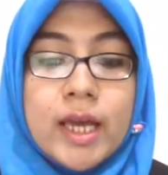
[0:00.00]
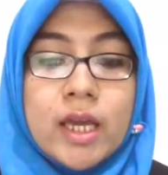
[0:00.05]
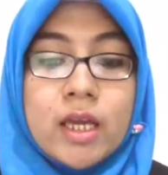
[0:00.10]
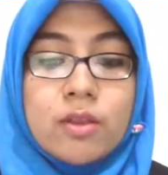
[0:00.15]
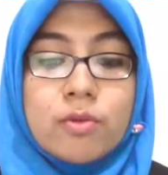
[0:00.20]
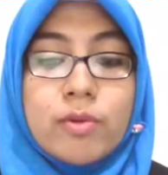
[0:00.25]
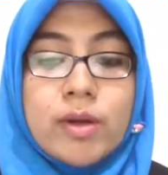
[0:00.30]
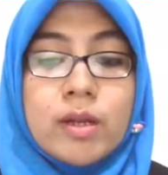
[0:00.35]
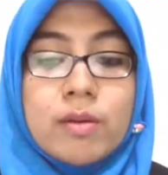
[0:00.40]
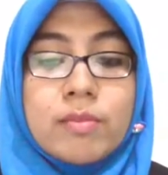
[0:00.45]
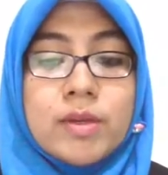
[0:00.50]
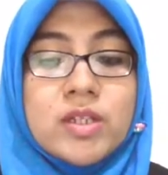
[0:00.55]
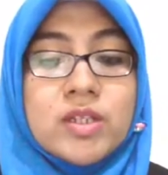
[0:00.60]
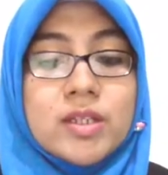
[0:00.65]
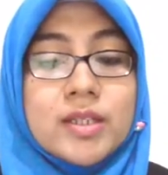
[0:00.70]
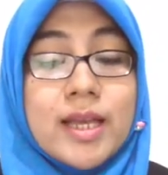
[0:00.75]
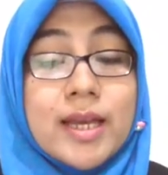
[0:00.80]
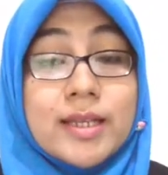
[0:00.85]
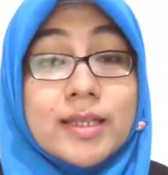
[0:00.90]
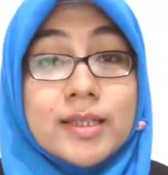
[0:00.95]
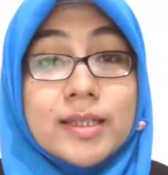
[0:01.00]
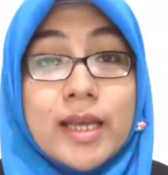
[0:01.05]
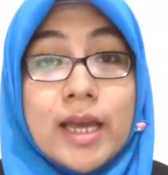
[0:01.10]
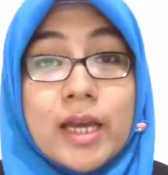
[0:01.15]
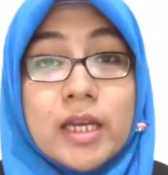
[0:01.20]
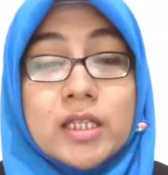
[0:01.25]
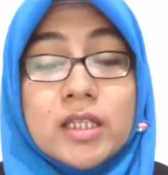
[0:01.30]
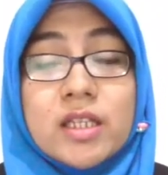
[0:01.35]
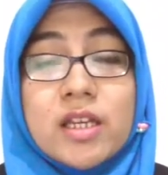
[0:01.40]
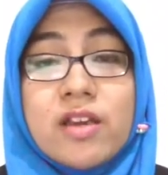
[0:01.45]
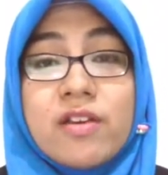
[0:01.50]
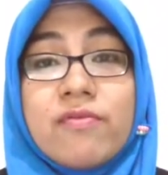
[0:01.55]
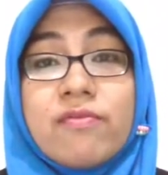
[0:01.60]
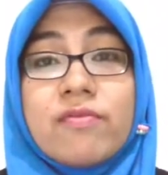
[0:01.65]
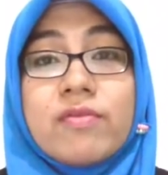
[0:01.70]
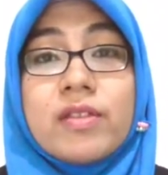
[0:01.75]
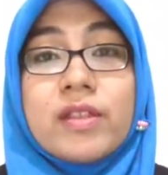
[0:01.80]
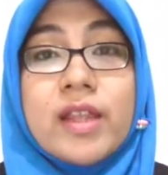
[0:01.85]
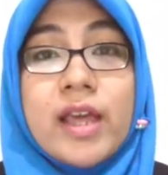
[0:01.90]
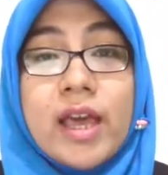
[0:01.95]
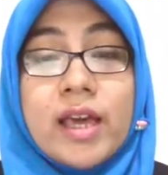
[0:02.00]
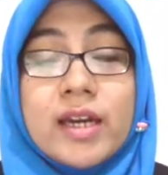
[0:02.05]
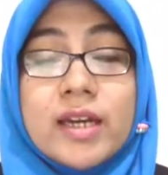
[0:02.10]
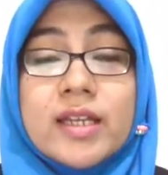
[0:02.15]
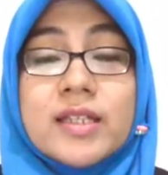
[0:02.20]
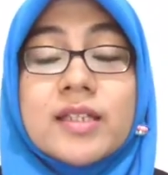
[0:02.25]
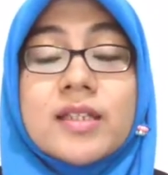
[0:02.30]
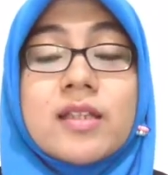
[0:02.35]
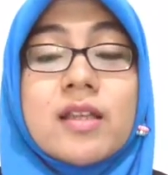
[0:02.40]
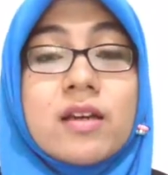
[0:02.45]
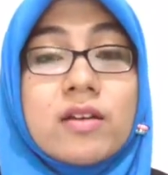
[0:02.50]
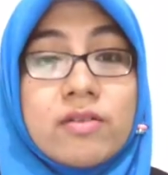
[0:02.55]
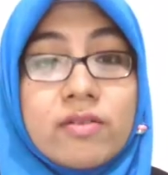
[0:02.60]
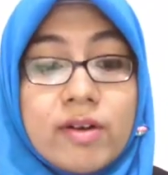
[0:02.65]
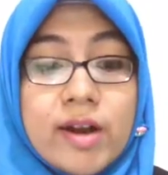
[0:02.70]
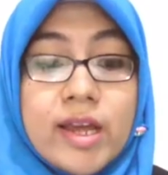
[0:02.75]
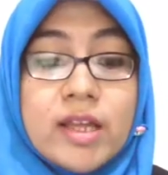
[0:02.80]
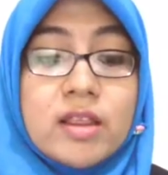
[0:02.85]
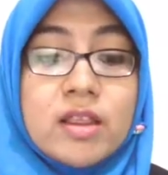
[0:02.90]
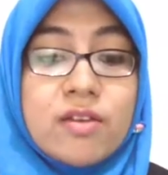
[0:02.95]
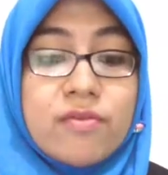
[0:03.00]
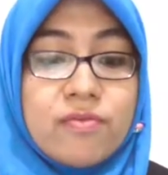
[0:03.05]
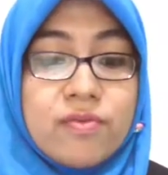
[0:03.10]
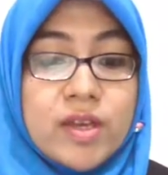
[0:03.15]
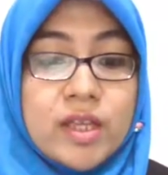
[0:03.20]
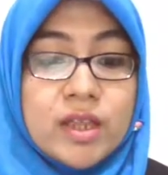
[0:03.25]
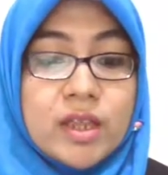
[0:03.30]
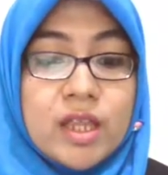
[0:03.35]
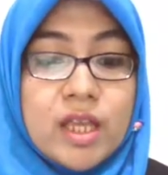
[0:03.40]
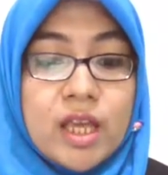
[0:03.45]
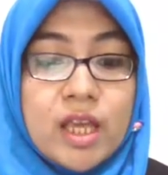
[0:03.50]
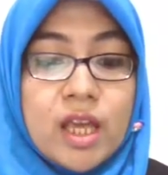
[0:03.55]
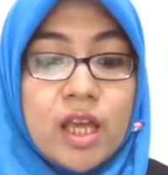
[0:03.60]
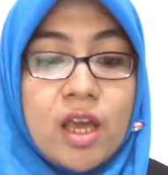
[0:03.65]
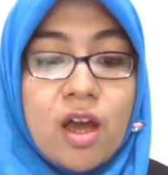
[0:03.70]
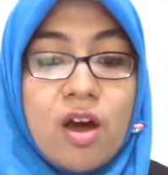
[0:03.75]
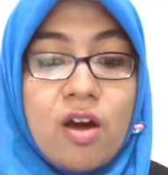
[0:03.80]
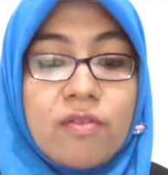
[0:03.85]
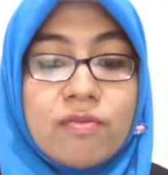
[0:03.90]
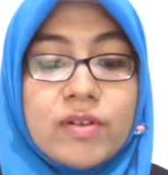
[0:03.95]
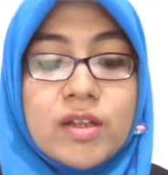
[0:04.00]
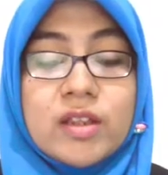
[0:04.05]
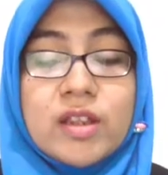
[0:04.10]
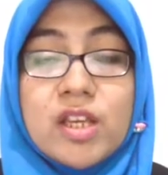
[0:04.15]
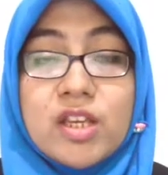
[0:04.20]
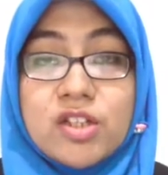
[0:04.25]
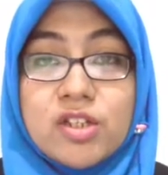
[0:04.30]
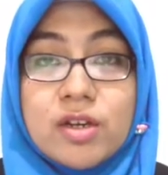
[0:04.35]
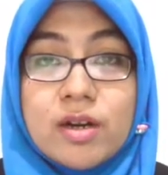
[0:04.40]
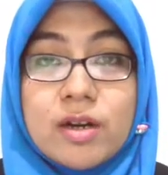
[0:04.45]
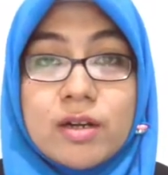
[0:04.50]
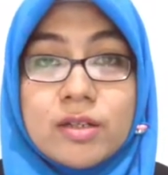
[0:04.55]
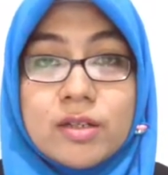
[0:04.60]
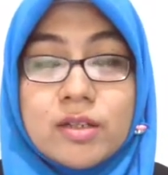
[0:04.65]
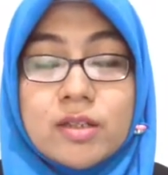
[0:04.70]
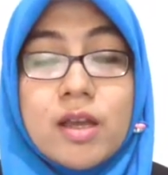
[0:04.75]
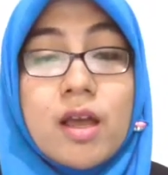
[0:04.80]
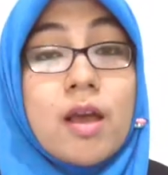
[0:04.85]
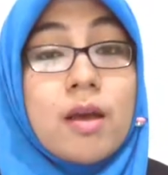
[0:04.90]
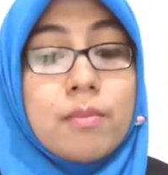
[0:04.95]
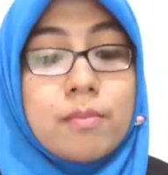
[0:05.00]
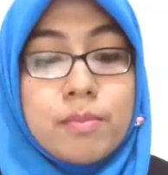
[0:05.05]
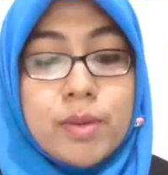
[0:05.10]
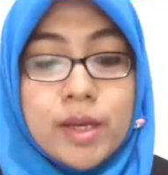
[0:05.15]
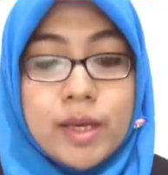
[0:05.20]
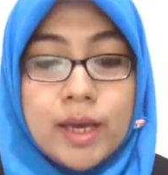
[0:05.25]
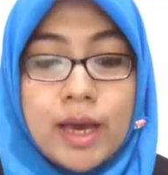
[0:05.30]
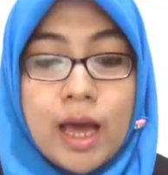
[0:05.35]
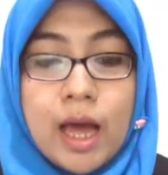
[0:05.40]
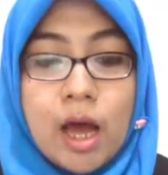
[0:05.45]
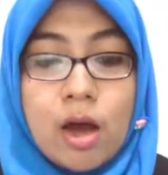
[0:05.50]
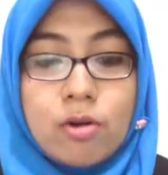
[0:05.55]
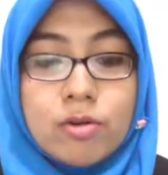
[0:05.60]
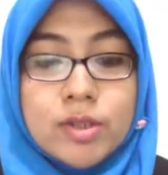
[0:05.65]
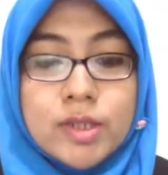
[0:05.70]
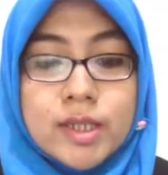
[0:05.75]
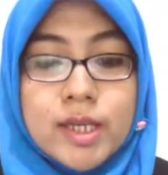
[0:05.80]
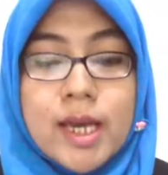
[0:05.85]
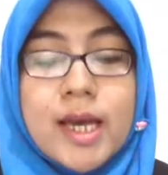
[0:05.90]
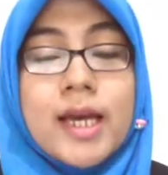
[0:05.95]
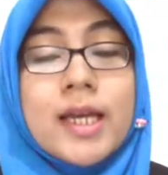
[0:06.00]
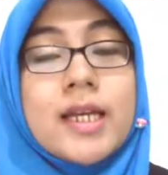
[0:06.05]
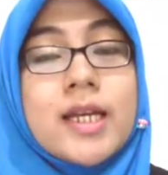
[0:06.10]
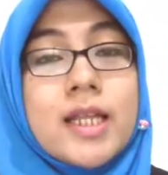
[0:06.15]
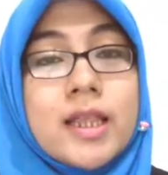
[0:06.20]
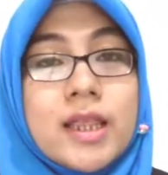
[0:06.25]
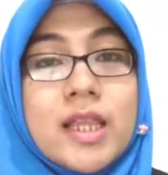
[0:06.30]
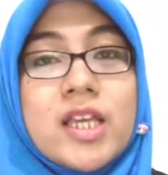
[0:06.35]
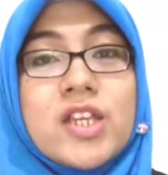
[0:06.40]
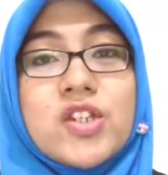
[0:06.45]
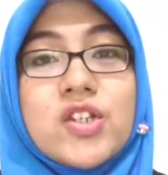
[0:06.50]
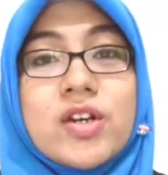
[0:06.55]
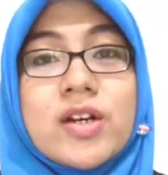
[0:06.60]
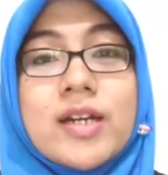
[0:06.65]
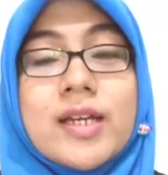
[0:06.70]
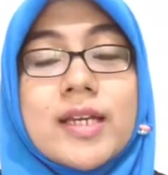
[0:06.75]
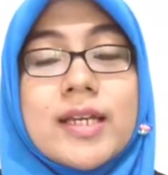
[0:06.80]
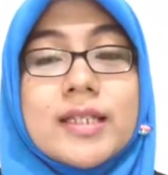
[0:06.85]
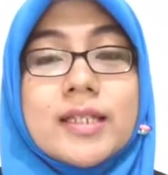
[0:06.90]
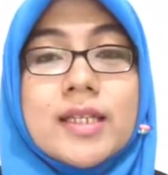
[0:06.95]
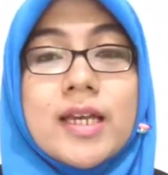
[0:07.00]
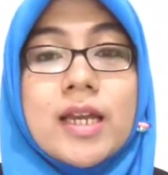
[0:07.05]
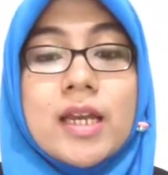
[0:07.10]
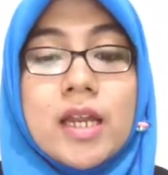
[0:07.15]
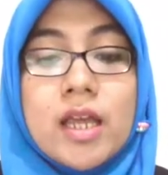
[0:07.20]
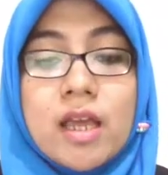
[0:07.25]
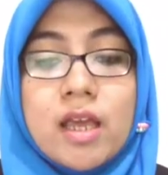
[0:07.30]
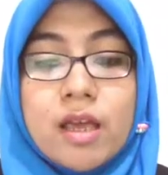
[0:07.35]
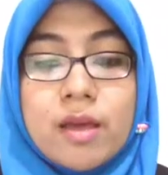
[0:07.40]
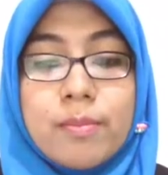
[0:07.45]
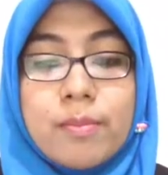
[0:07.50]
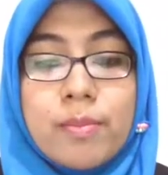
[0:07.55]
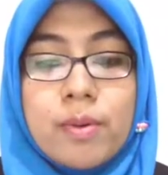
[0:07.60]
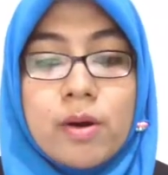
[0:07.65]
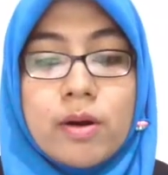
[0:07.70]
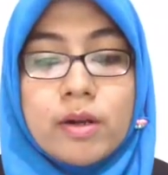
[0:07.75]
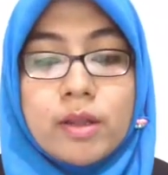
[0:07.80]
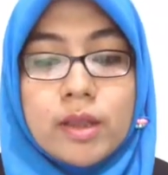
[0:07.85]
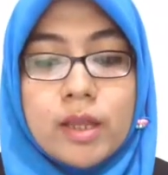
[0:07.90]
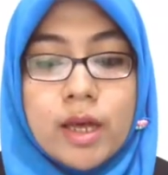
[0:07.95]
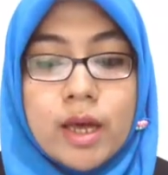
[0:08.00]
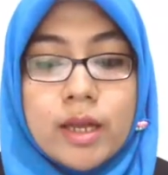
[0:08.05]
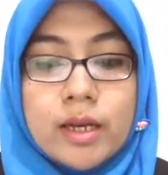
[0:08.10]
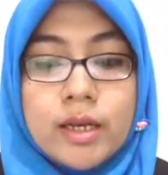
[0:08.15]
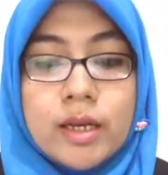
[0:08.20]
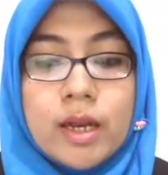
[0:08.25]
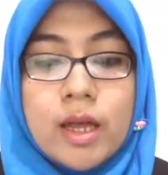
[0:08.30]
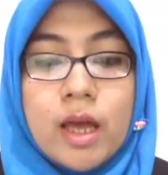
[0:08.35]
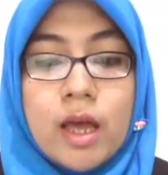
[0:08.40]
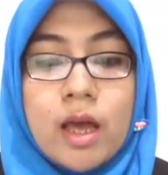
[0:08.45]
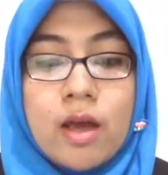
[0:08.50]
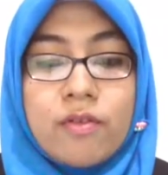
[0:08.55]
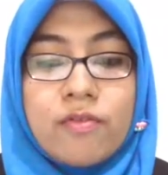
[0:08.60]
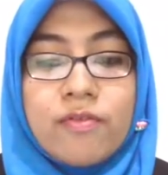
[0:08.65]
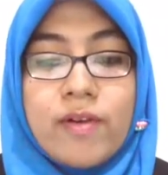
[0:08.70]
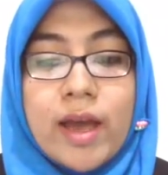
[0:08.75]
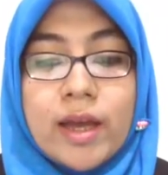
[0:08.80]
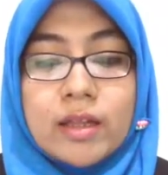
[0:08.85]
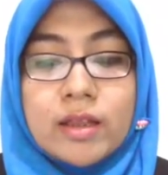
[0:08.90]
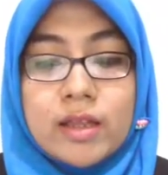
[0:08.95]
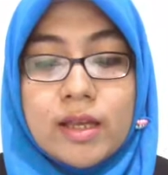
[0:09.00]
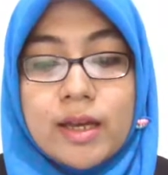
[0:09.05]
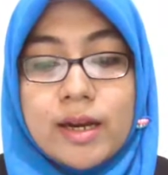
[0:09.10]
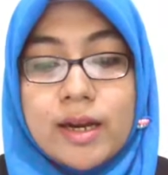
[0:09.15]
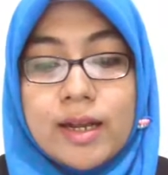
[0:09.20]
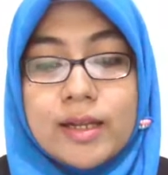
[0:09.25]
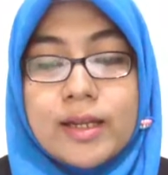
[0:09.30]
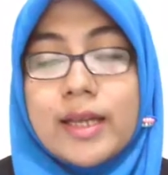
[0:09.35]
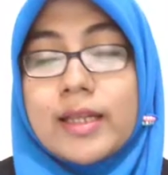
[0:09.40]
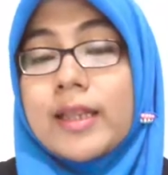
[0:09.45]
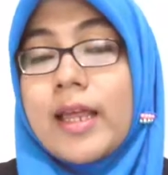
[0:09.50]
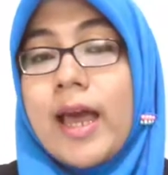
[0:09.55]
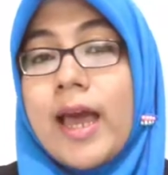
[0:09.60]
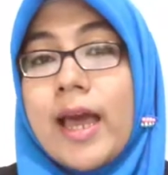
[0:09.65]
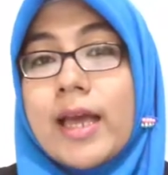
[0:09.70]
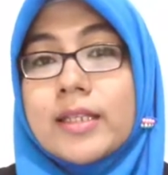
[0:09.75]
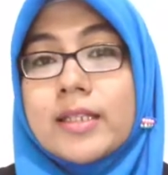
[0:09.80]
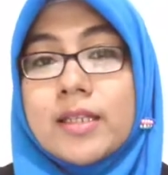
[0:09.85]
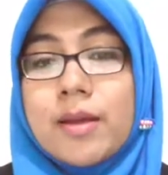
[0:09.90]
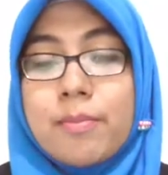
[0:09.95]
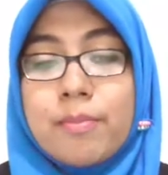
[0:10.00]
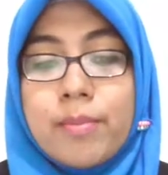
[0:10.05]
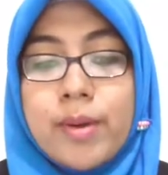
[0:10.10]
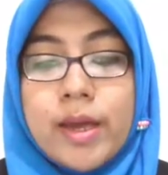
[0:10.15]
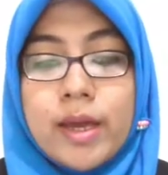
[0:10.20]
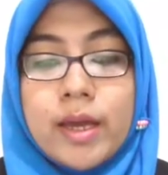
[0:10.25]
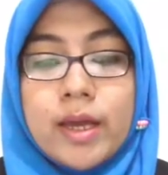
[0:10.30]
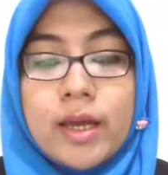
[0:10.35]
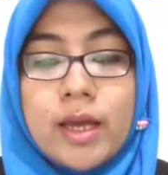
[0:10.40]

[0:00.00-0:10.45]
it will be success if there is the creativity of the teachers, because the teacher is an important factor that has a big